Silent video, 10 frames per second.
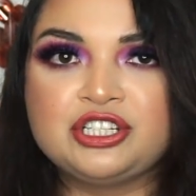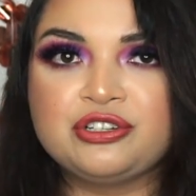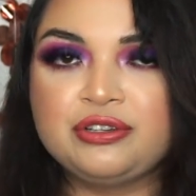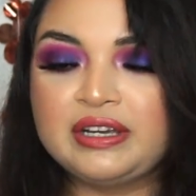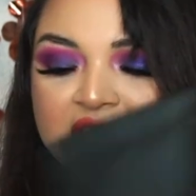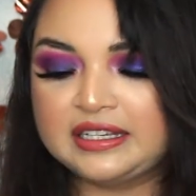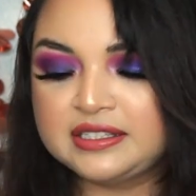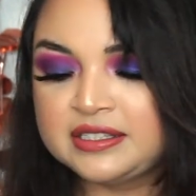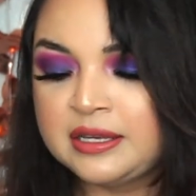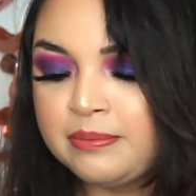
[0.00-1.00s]
show you
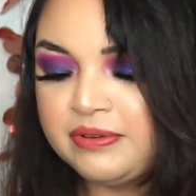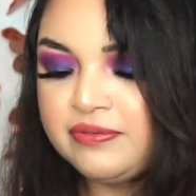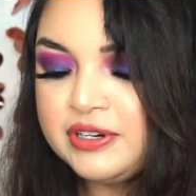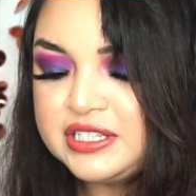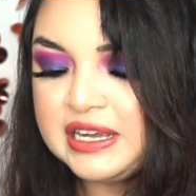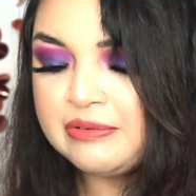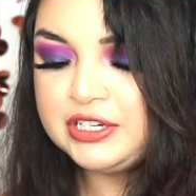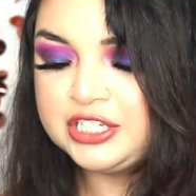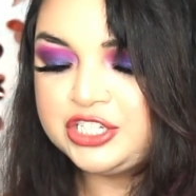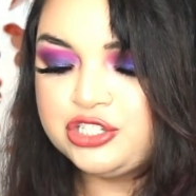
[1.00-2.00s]
guys. But first I
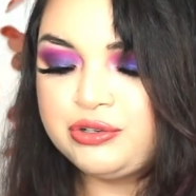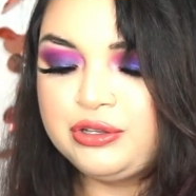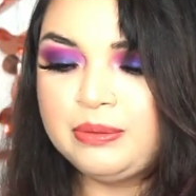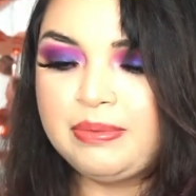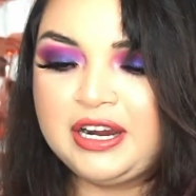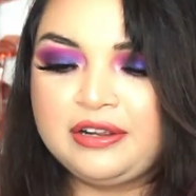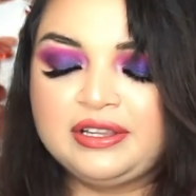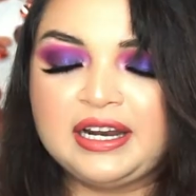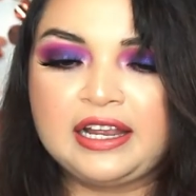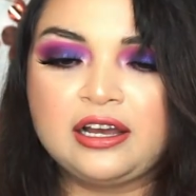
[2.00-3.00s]
wanted to show you the pair
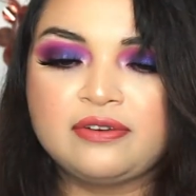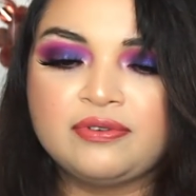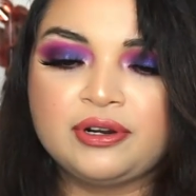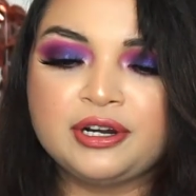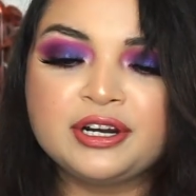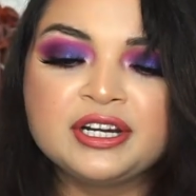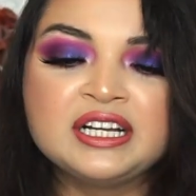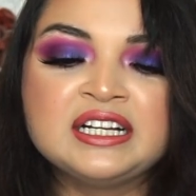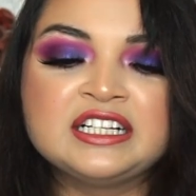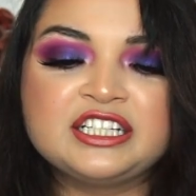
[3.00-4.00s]
that I got for her.
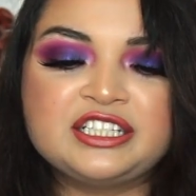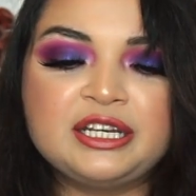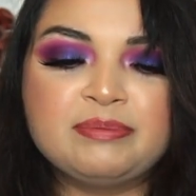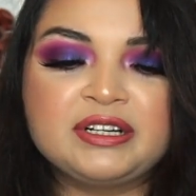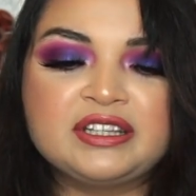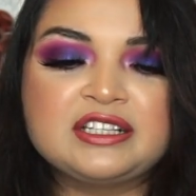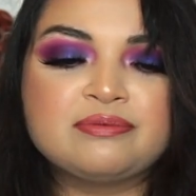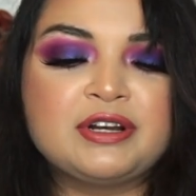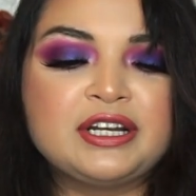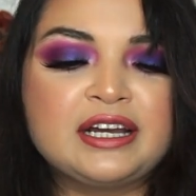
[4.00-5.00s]
She picked this
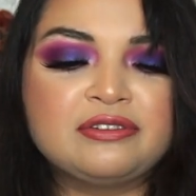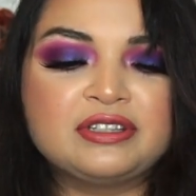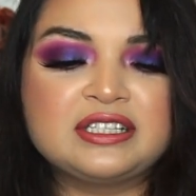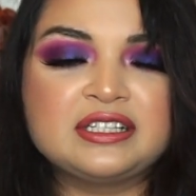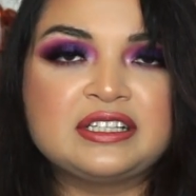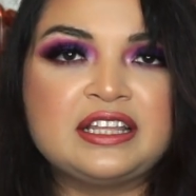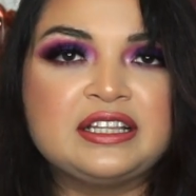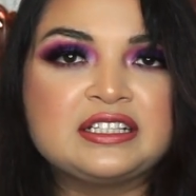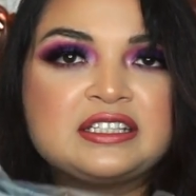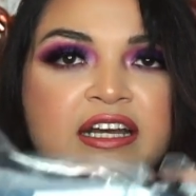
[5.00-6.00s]
one out. This is in
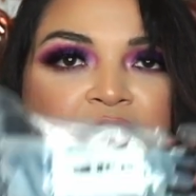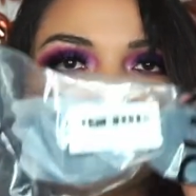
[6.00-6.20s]
the style